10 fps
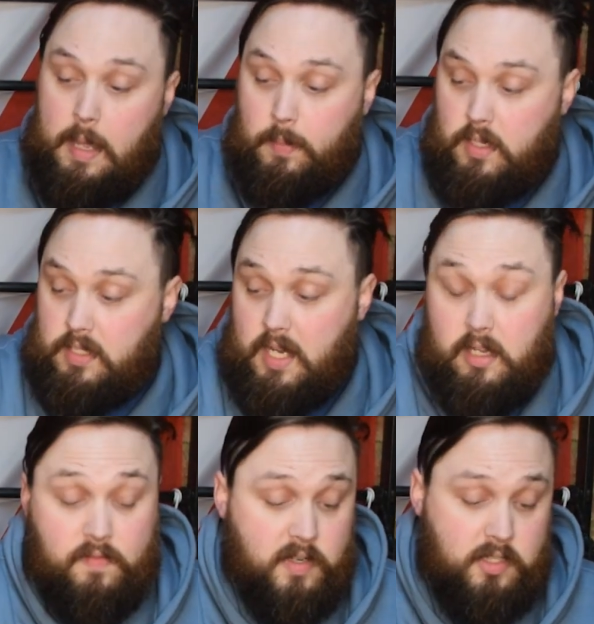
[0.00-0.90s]
because yeah,
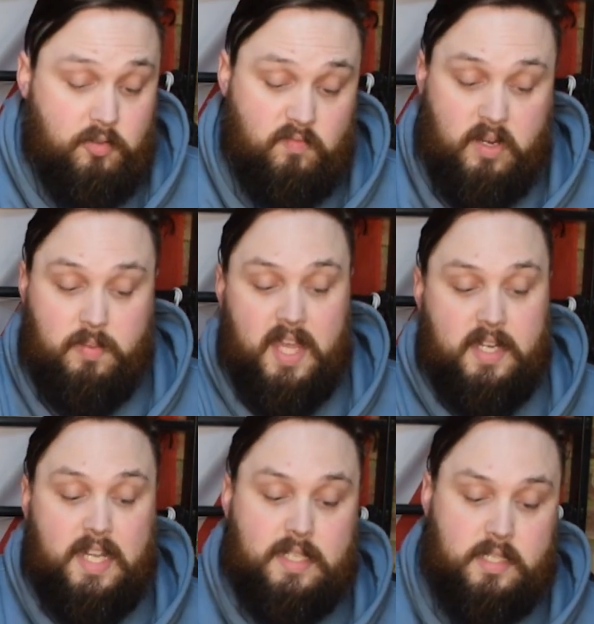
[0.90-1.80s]
if I do rip
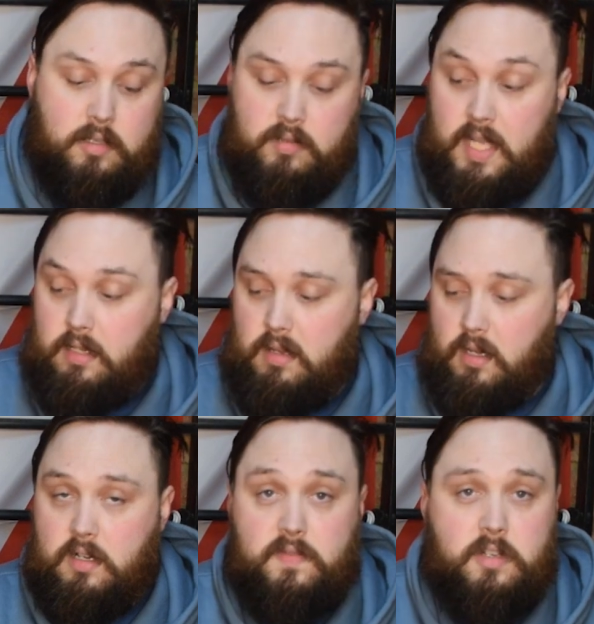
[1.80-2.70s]
that neck seal, then
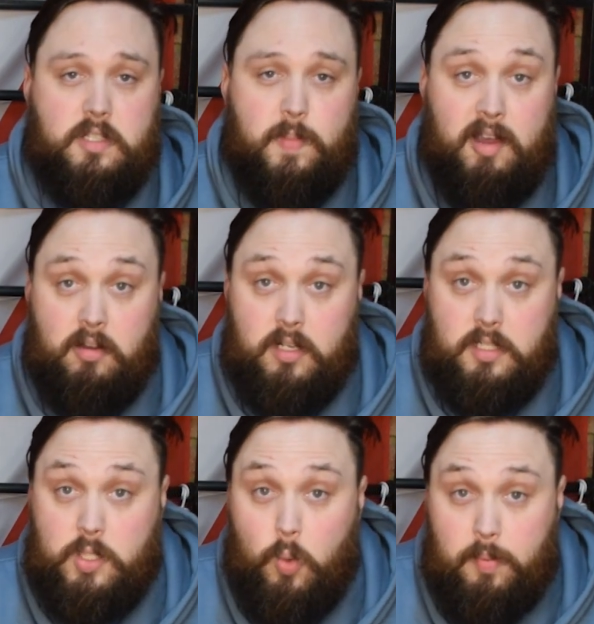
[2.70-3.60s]
yeah, I've got a spare and I
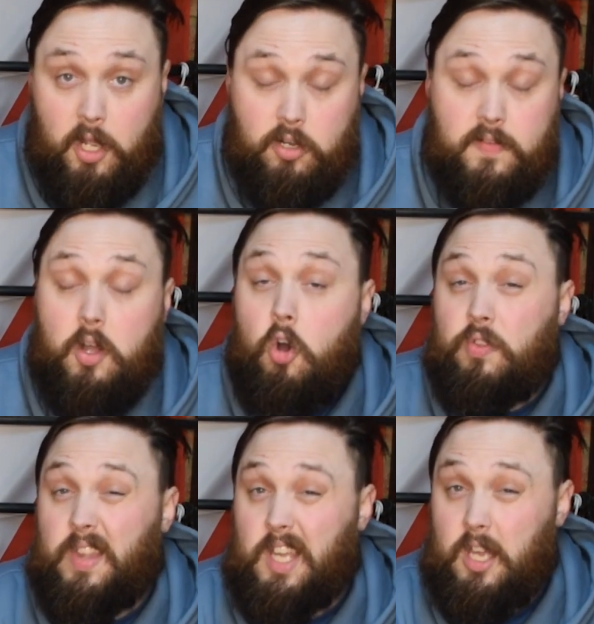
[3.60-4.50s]
can swap it over
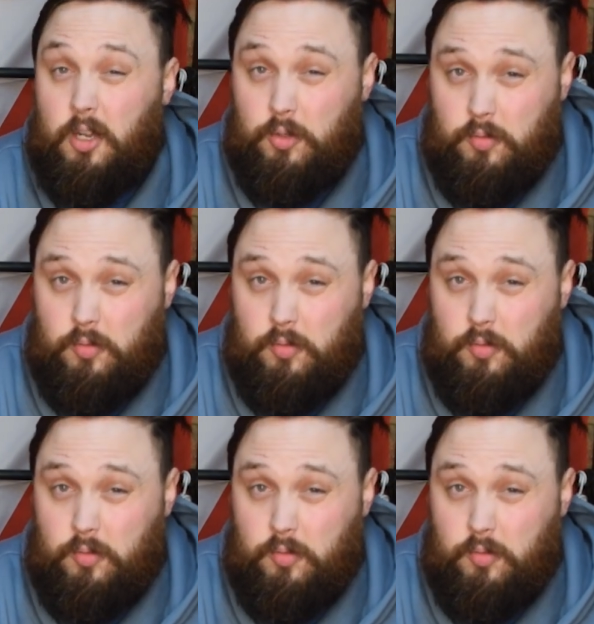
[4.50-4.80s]
on the go.